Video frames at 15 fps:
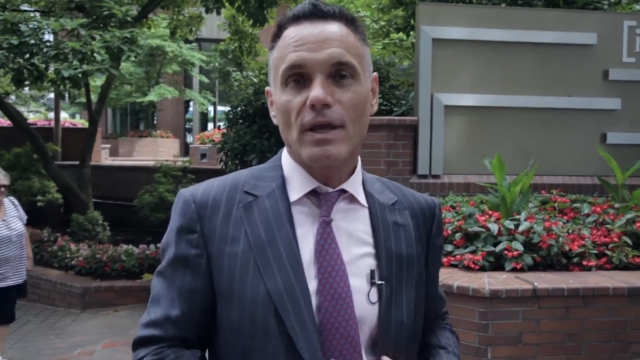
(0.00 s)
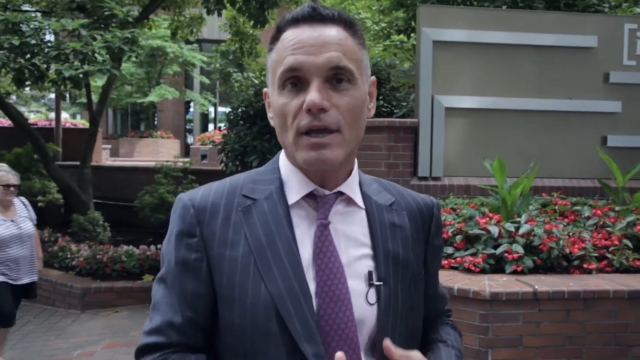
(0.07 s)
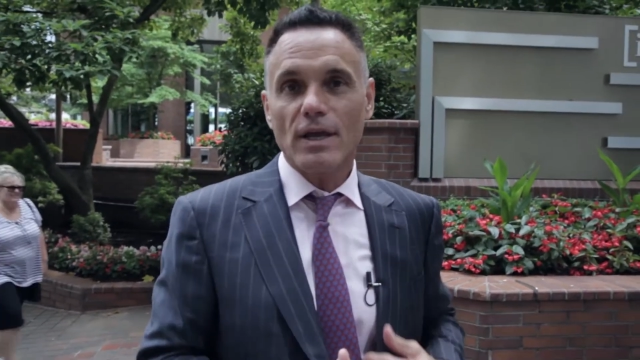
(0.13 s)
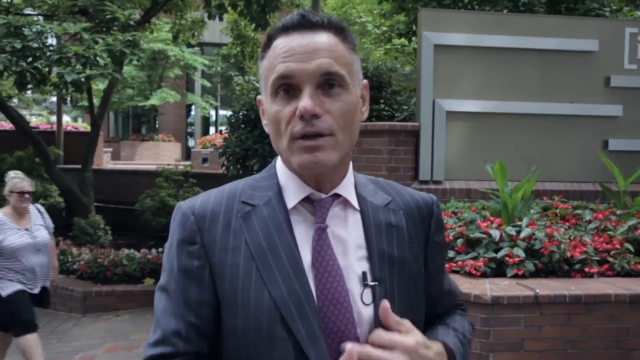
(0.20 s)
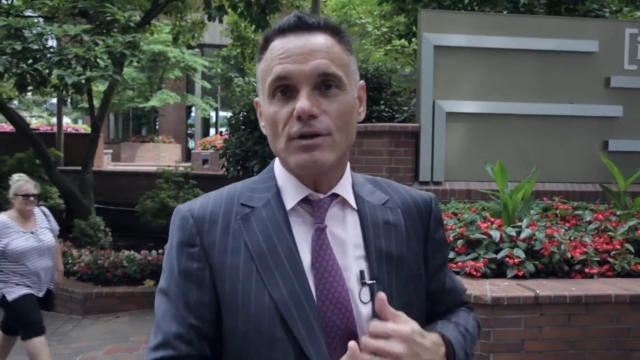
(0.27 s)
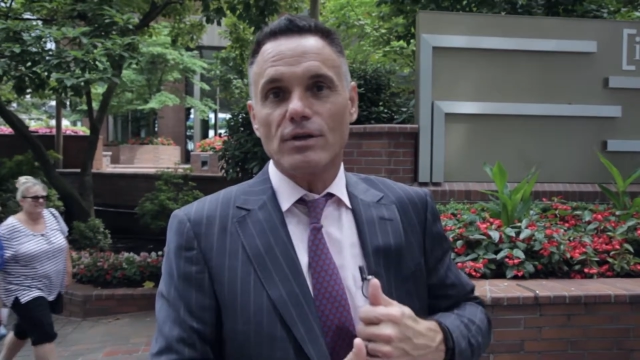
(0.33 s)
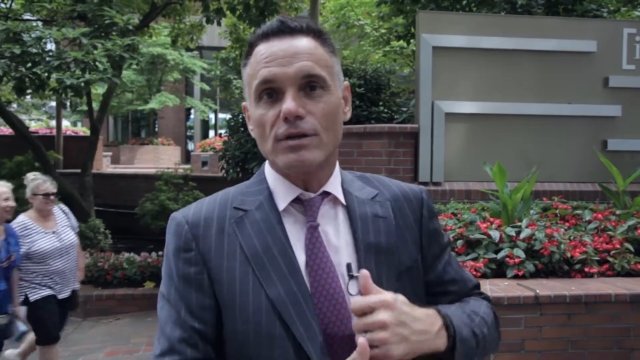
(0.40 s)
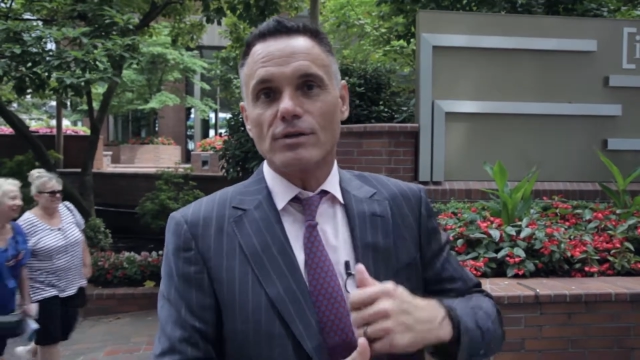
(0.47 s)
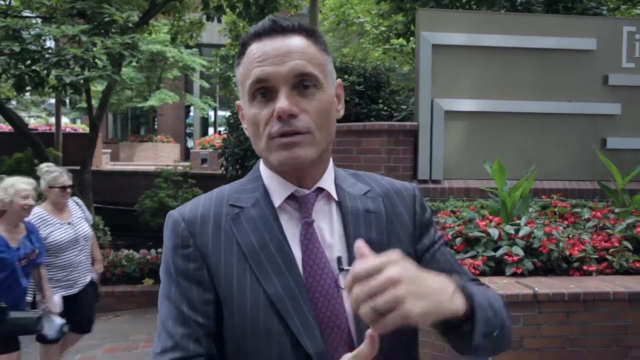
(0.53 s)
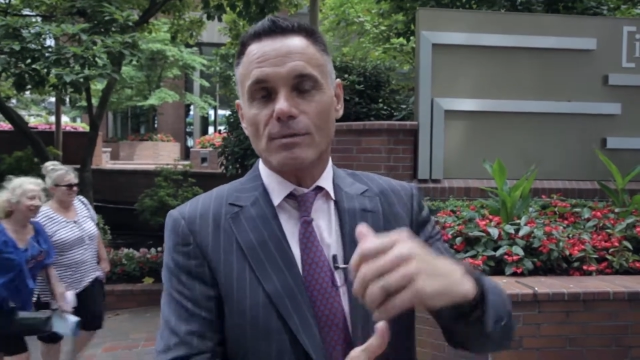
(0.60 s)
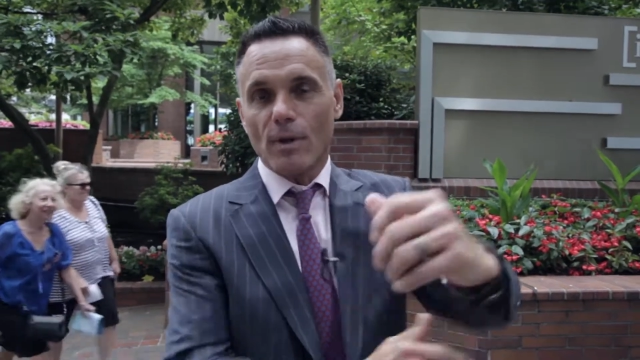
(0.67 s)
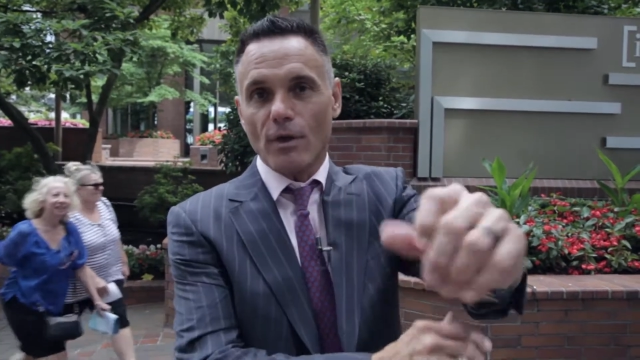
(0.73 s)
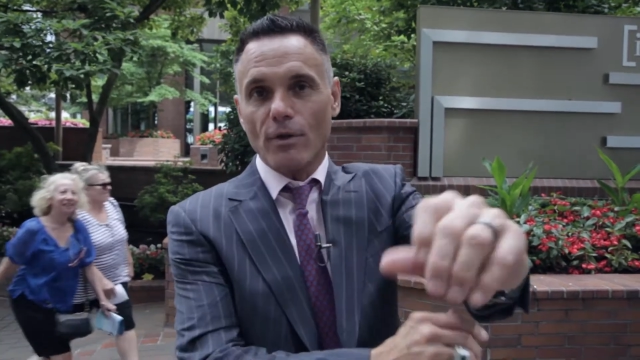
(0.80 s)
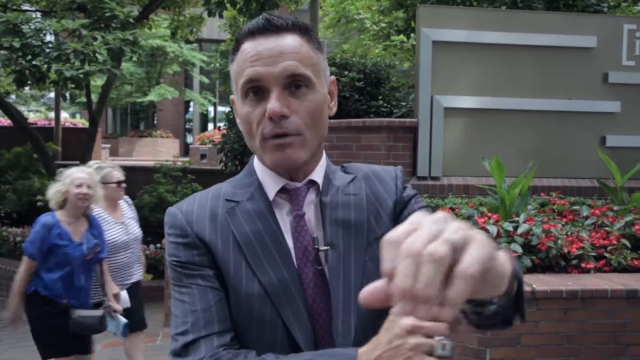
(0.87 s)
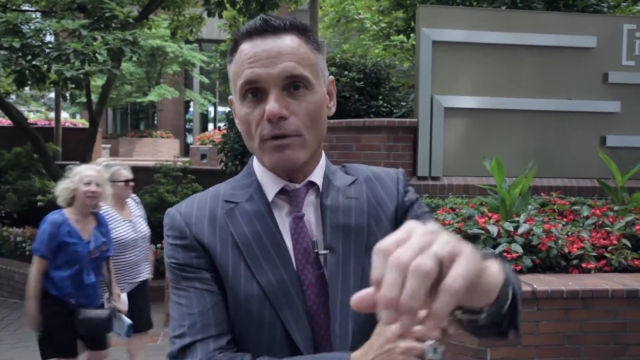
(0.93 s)
into
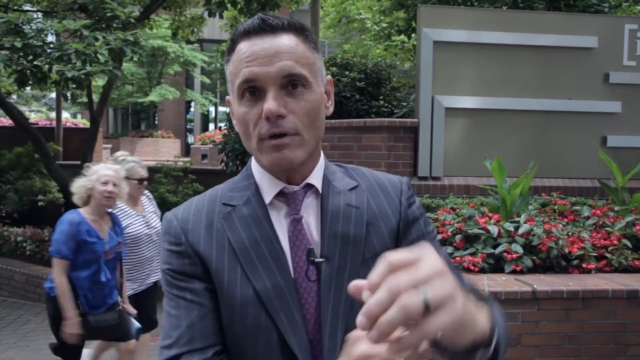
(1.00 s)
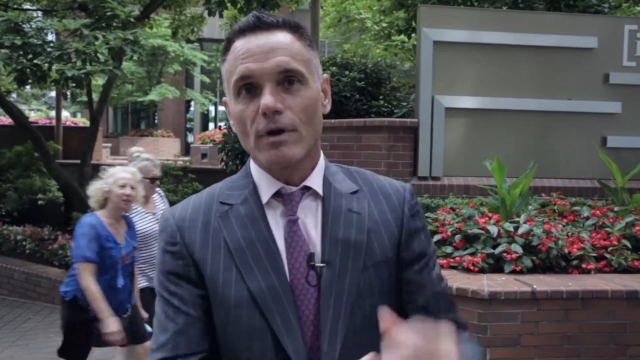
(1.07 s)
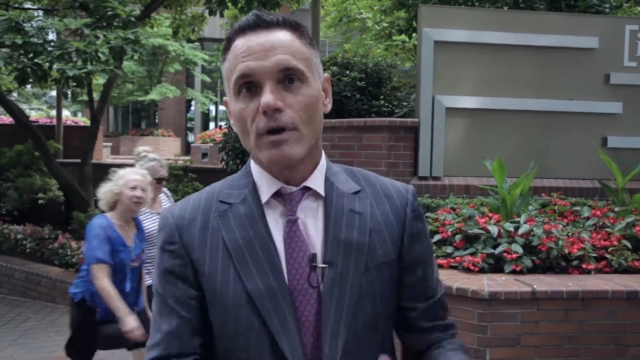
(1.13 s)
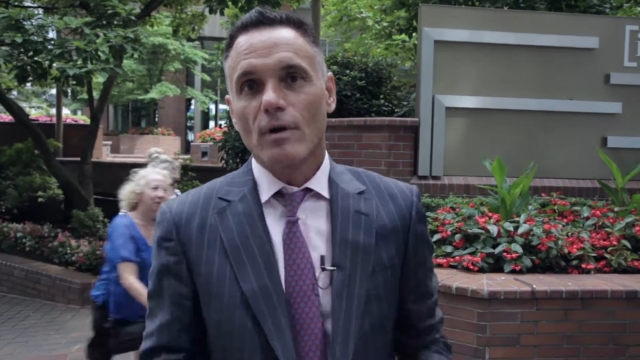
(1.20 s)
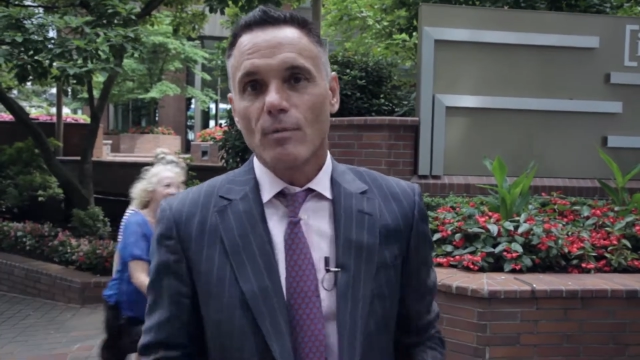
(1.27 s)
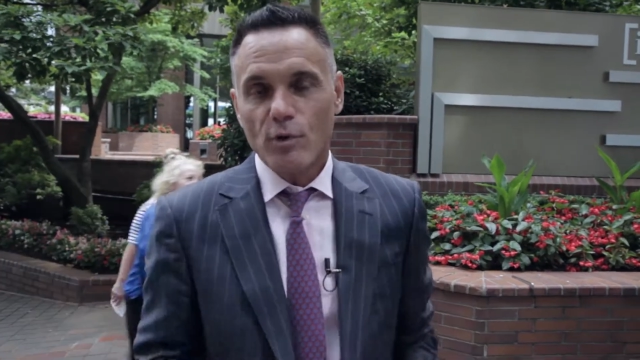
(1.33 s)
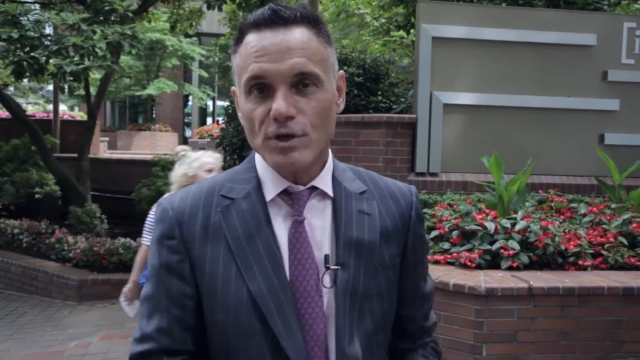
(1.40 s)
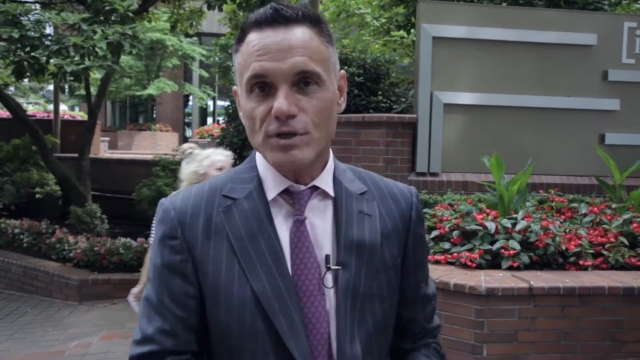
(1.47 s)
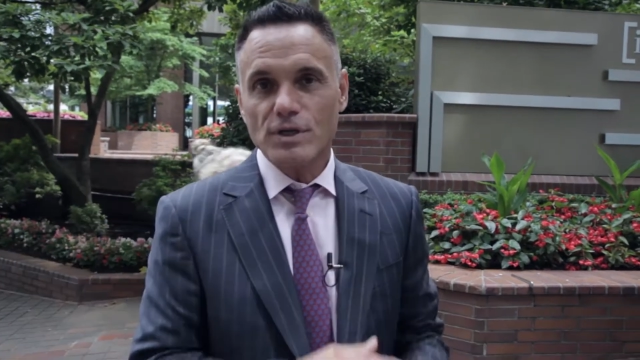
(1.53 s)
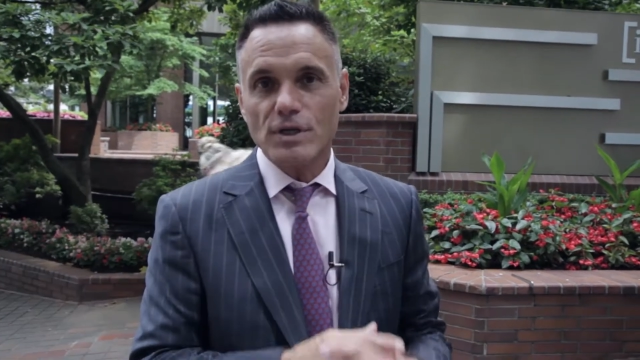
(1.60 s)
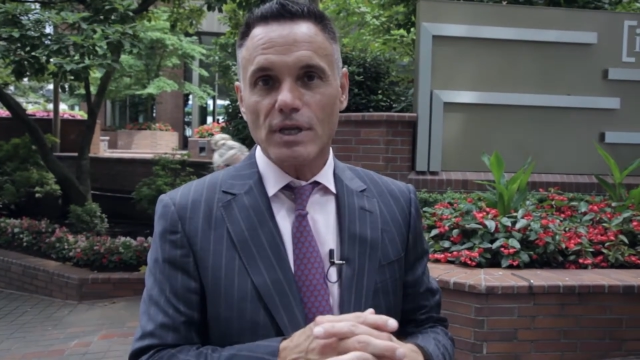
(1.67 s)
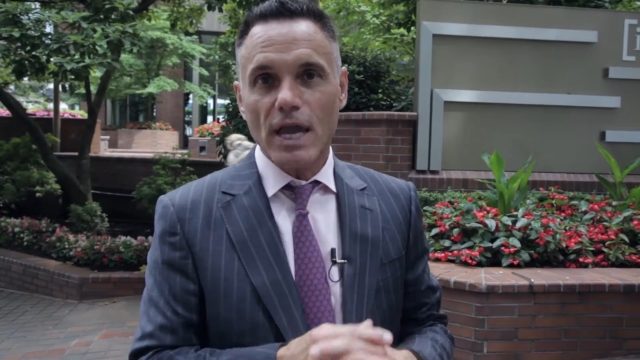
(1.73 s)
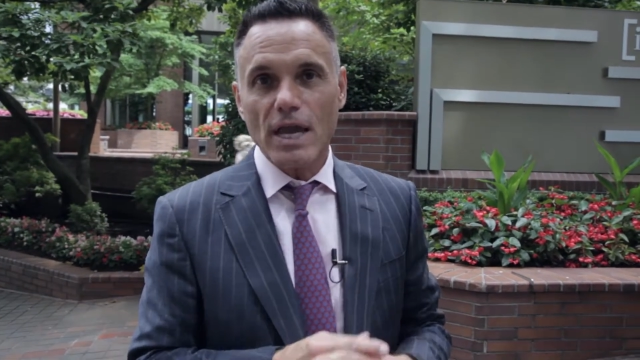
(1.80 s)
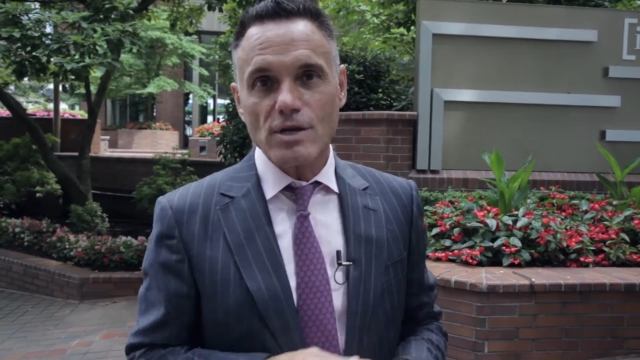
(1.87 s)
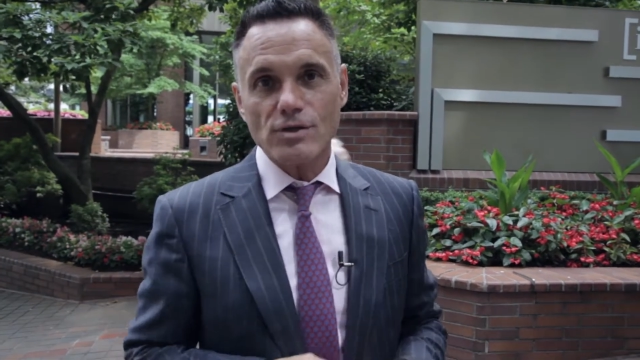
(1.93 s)
some other
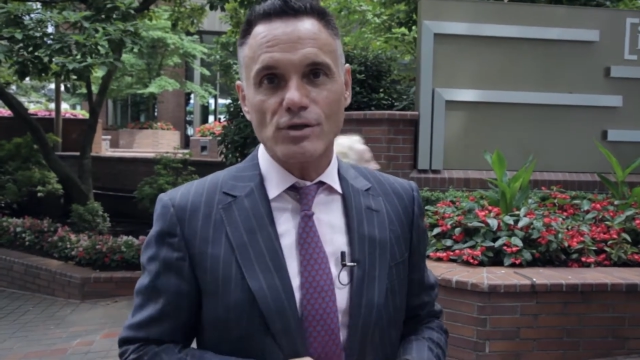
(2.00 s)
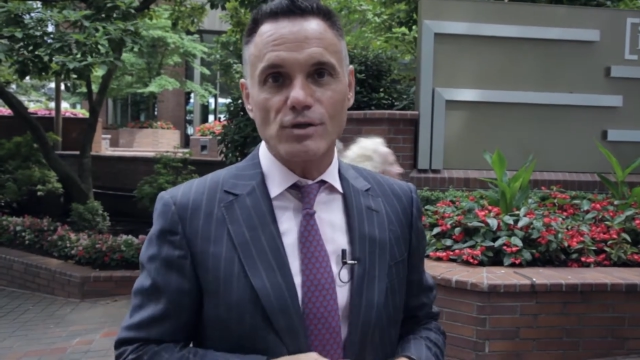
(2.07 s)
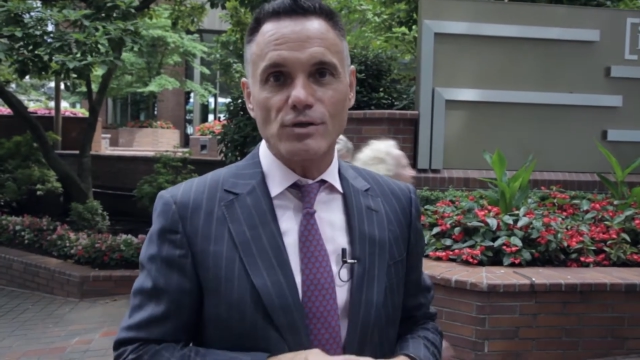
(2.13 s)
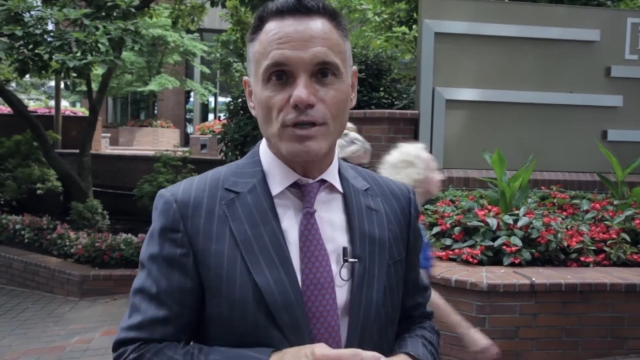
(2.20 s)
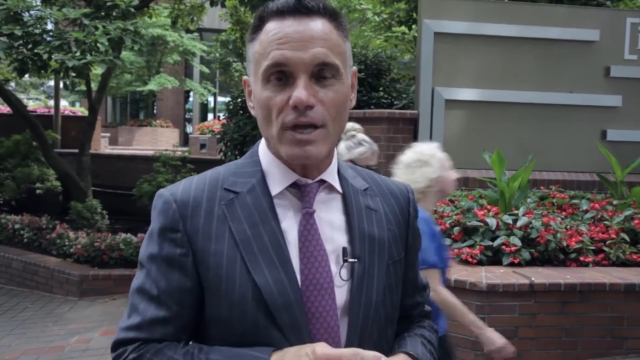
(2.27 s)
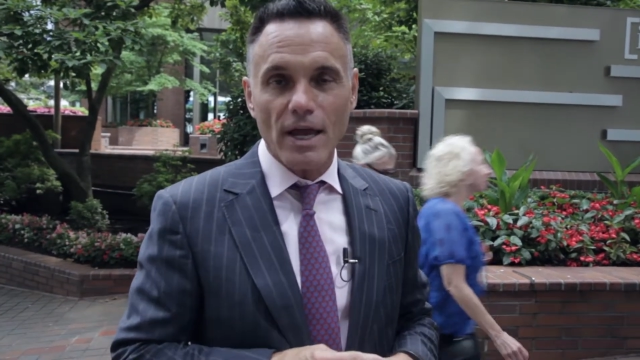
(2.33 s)
presentations